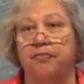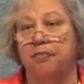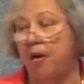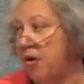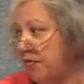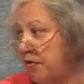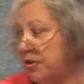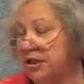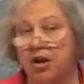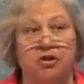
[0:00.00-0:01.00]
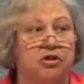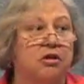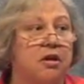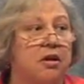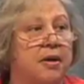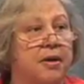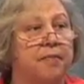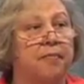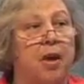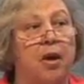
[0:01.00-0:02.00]
part of her discussion,
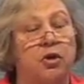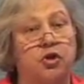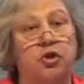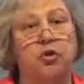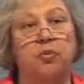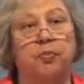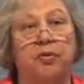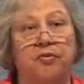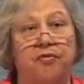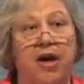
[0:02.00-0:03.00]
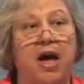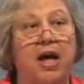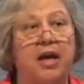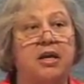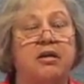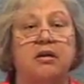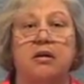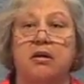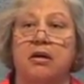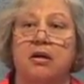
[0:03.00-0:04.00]
to provide
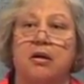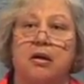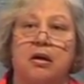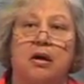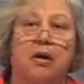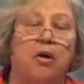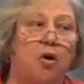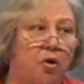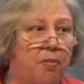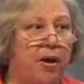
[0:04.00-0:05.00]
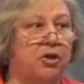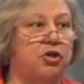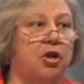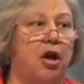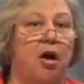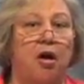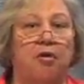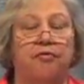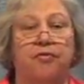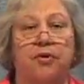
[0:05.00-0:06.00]
a whole bunch
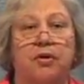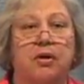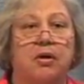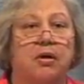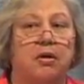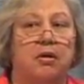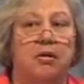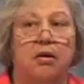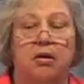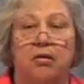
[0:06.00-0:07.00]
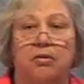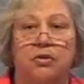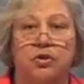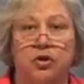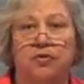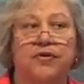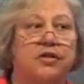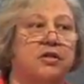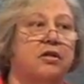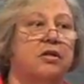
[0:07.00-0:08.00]
of
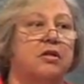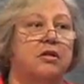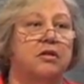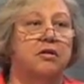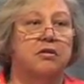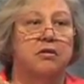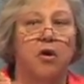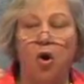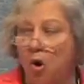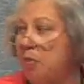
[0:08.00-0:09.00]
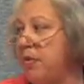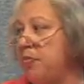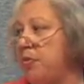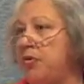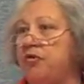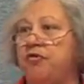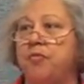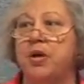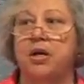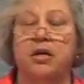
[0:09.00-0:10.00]
services, home
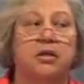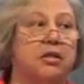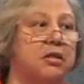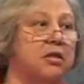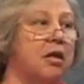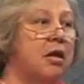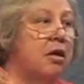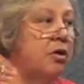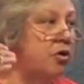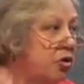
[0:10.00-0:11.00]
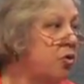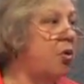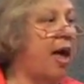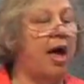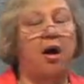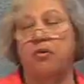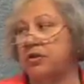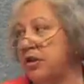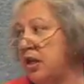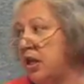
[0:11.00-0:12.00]
improvements, new
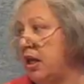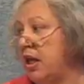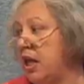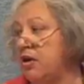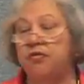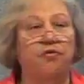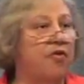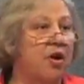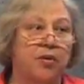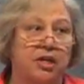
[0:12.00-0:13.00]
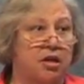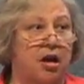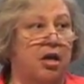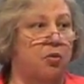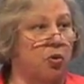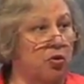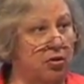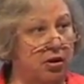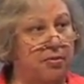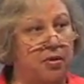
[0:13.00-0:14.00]
housing in very tiny rural
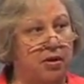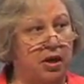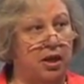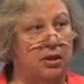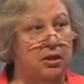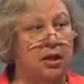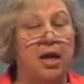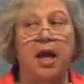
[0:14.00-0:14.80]
communities,